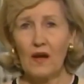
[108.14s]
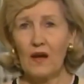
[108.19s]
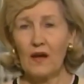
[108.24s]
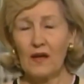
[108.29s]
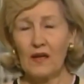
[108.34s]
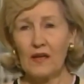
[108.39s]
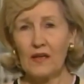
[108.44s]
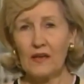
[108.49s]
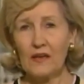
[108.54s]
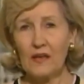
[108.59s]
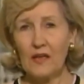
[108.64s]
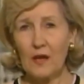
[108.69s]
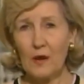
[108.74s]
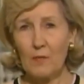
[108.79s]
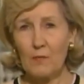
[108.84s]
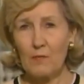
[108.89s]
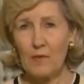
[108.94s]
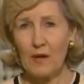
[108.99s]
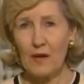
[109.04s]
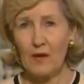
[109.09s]
any
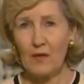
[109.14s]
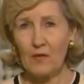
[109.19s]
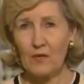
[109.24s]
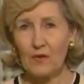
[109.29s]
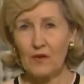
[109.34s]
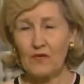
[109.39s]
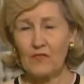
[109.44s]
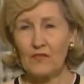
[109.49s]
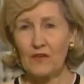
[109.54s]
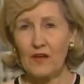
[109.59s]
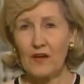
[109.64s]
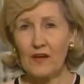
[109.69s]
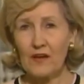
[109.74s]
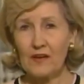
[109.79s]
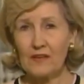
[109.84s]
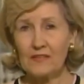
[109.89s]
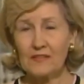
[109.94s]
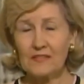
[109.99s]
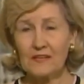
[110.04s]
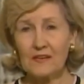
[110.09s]
amount of
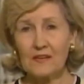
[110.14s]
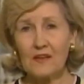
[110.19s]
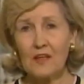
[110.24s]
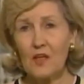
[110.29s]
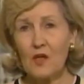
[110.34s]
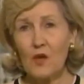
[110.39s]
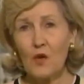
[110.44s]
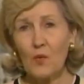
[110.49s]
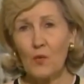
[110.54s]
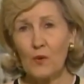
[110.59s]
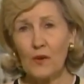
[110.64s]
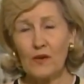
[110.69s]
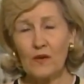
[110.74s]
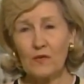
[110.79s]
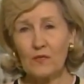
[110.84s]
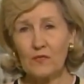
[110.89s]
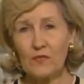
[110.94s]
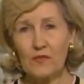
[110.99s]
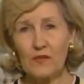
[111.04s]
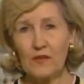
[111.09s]
cuts, and we
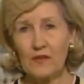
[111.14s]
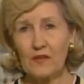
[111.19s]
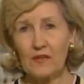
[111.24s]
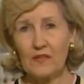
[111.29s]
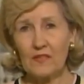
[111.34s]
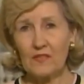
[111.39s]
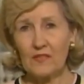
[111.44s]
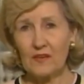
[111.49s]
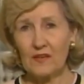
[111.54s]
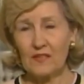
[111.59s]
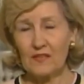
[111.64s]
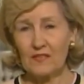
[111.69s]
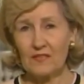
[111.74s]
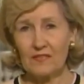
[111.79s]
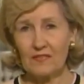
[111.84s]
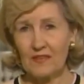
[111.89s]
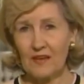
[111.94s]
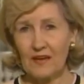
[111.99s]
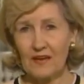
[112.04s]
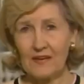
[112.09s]
don't think that
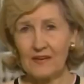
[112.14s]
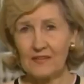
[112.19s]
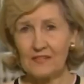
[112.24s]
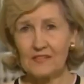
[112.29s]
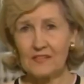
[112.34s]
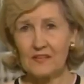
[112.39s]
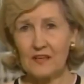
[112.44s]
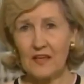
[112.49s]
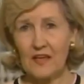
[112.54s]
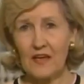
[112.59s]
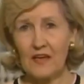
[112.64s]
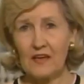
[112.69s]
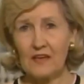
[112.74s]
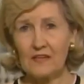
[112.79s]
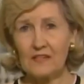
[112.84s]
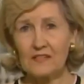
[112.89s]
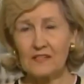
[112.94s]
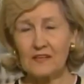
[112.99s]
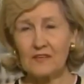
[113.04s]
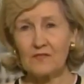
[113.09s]
that is the
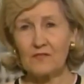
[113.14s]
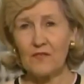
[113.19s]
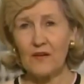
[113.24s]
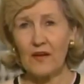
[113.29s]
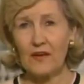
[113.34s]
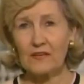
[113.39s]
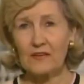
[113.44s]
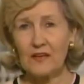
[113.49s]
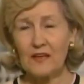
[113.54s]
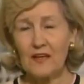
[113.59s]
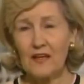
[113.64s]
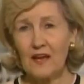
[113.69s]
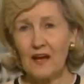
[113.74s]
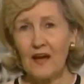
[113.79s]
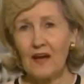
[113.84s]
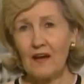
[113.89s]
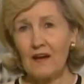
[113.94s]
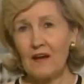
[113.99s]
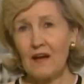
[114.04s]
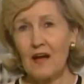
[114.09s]
case. In fact,
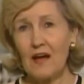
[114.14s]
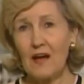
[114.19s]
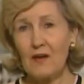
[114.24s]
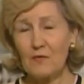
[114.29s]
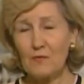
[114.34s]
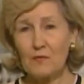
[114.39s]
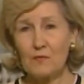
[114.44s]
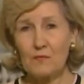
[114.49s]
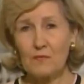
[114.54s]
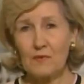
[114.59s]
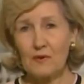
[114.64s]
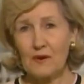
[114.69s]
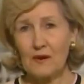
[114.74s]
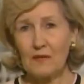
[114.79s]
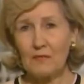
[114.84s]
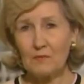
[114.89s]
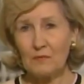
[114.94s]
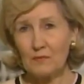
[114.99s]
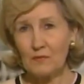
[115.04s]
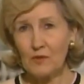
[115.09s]

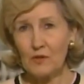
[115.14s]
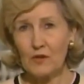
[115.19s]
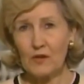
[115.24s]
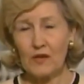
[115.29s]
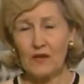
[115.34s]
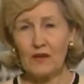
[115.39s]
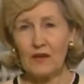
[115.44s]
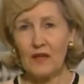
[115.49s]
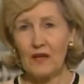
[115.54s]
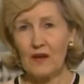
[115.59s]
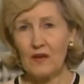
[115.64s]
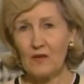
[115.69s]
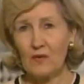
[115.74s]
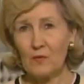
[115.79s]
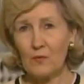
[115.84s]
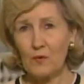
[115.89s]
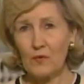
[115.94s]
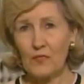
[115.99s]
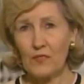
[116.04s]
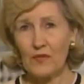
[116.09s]
I'm looking now
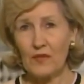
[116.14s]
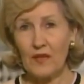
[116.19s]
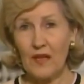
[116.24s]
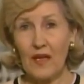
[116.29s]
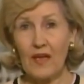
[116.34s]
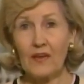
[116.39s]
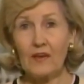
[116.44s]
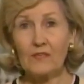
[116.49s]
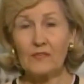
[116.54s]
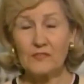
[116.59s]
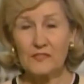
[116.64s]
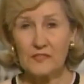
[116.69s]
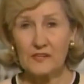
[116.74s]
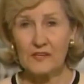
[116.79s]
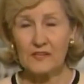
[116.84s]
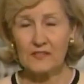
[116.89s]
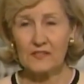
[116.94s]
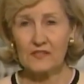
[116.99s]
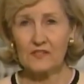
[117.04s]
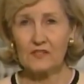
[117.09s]
at what the Gang of
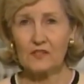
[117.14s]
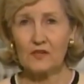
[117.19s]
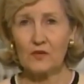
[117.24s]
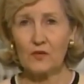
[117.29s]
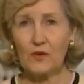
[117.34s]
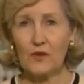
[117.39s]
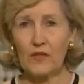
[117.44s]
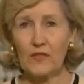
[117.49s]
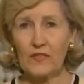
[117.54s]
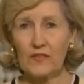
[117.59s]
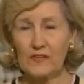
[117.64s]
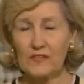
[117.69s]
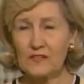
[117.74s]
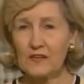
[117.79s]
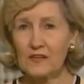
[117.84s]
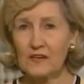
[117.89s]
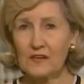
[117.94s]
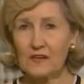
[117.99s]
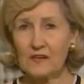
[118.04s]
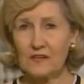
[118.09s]
Six is doing in the
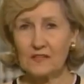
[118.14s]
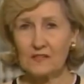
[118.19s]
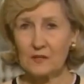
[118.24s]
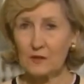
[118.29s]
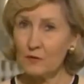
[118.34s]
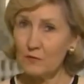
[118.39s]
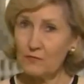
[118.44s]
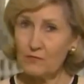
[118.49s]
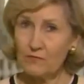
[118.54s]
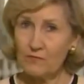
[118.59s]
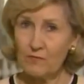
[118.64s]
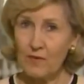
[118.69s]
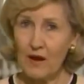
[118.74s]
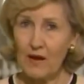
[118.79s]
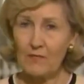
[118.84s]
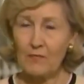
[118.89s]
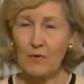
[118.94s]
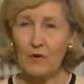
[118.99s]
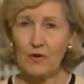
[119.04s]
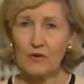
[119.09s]
Senate. It's a
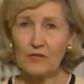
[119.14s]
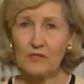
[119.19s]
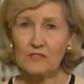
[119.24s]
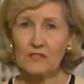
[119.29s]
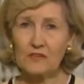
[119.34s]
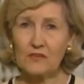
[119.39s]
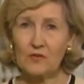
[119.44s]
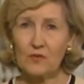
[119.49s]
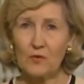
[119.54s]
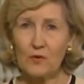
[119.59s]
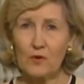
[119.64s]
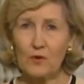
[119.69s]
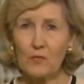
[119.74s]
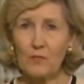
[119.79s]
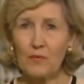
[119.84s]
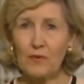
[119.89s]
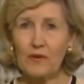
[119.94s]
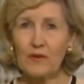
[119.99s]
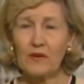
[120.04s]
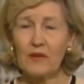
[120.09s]
bipartisan
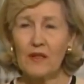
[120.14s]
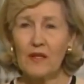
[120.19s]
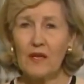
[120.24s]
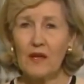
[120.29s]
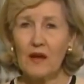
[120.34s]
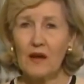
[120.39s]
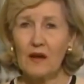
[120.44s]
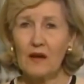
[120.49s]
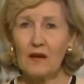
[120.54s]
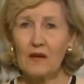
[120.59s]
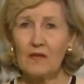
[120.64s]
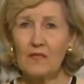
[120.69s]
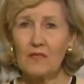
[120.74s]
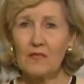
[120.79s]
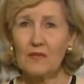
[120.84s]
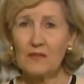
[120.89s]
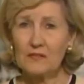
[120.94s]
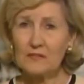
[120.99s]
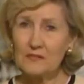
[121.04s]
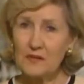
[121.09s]
group, and
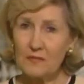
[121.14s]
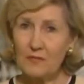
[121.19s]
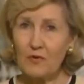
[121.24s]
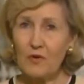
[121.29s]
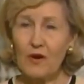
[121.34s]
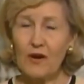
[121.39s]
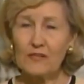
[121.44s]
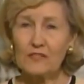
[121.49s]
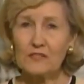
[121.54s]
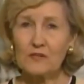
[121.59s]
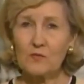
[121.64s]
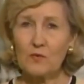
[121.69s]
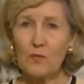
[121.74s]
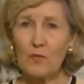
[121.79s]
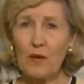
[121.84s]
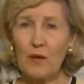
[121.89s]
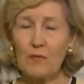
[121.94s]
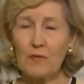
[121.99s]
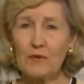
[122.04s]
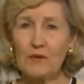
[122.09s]
it's Democrats and
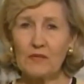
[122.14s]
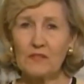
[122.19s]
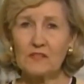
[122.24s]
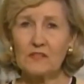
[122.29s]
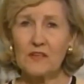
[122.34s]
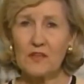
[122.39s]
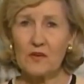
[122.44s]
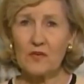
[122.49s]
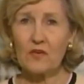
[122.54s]
Republicans that are